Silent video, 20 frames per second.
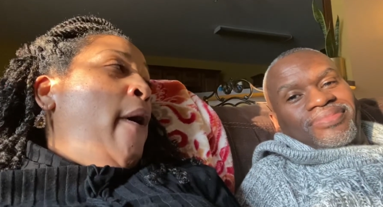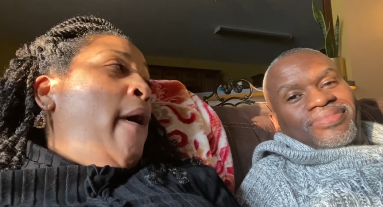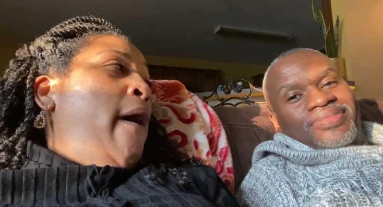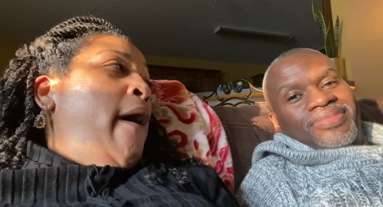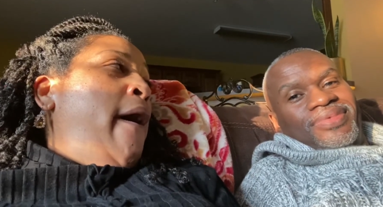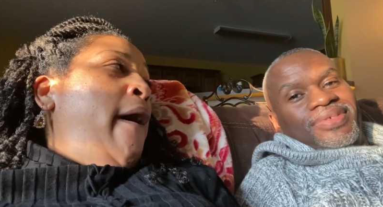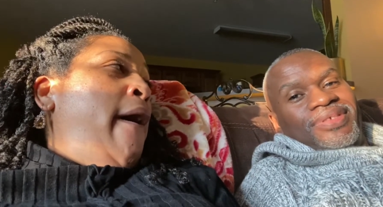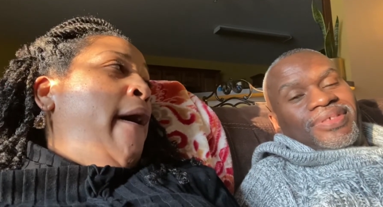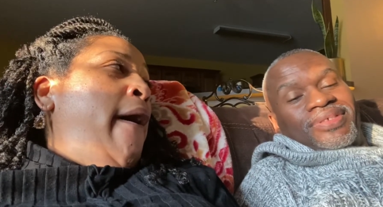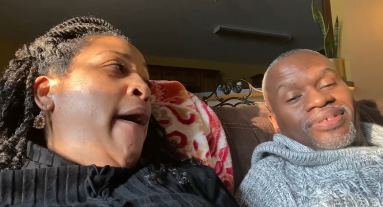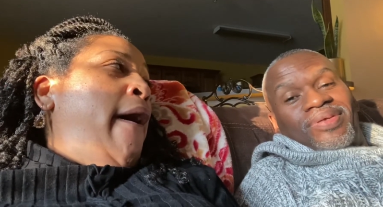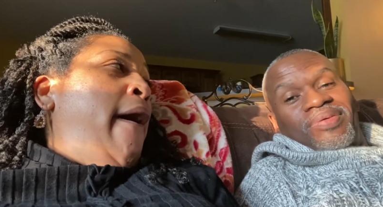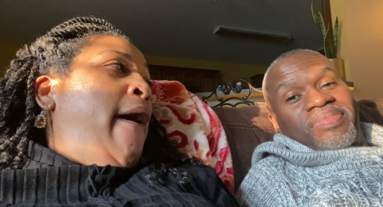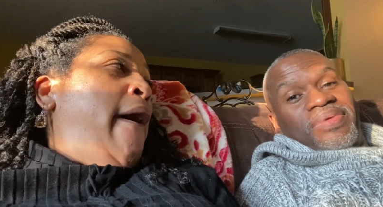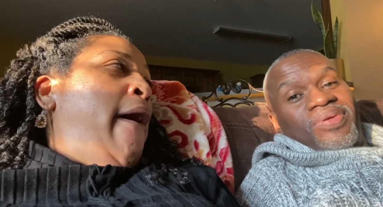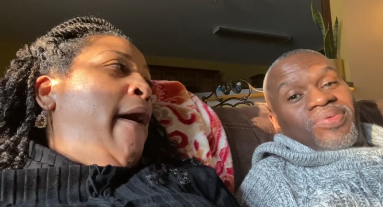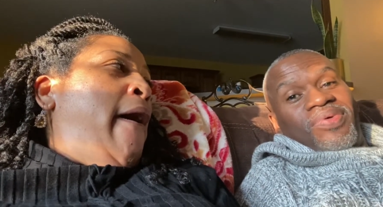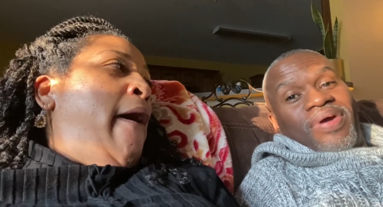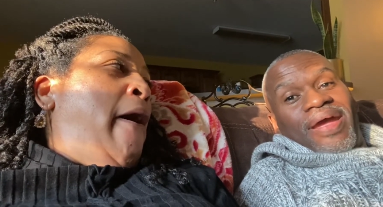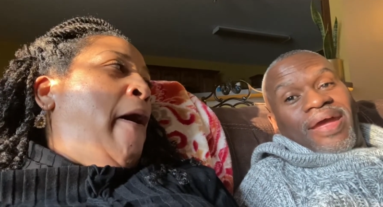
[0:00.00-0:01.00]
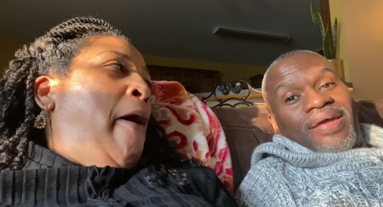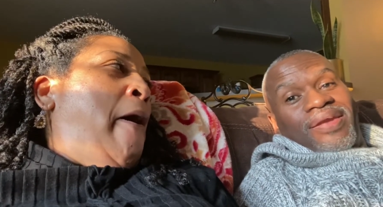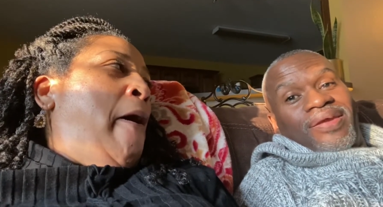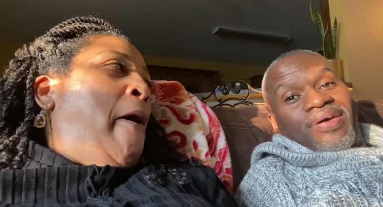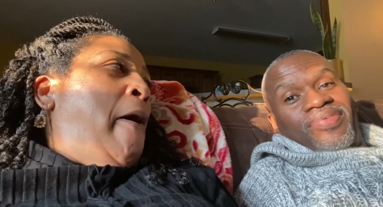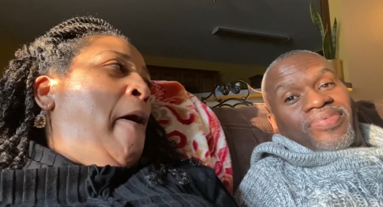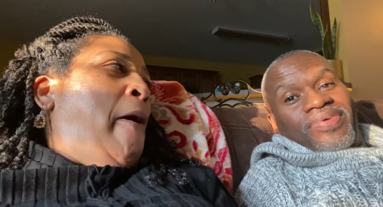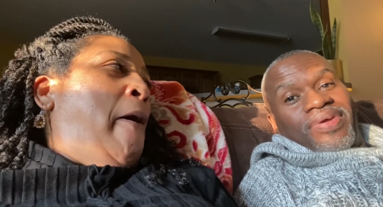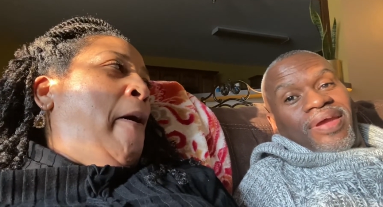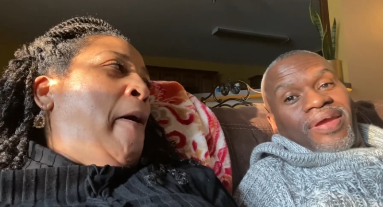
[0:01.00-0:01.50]
Speaker 1: Just don't be whacking off
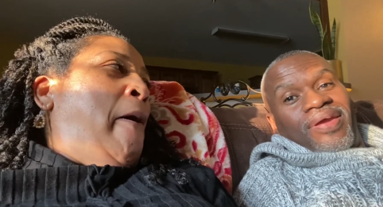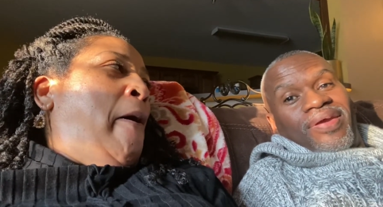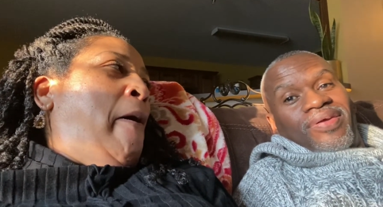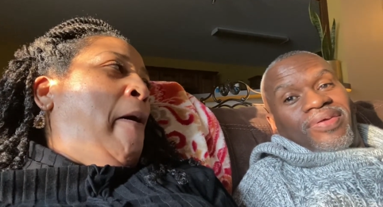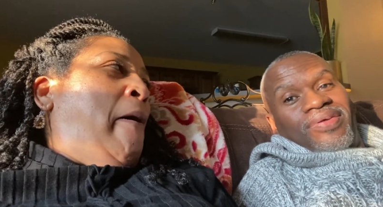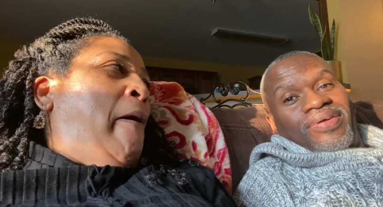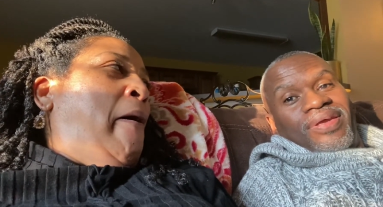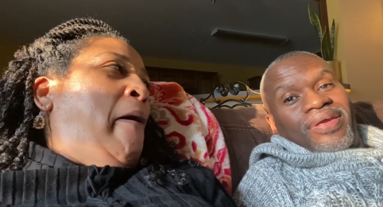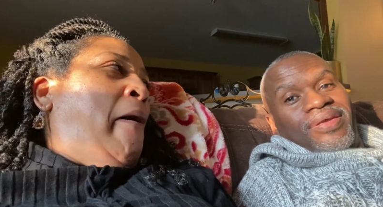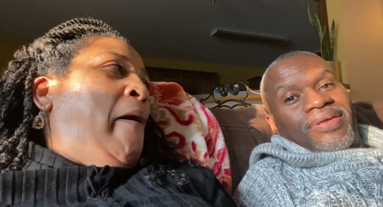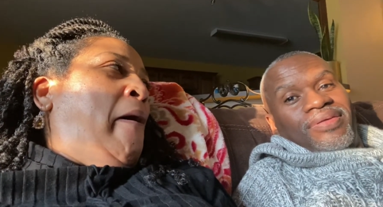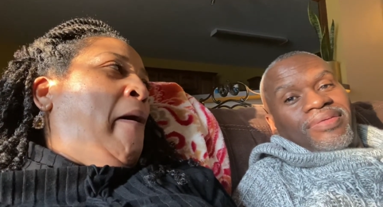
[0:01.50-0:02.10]
your hair again.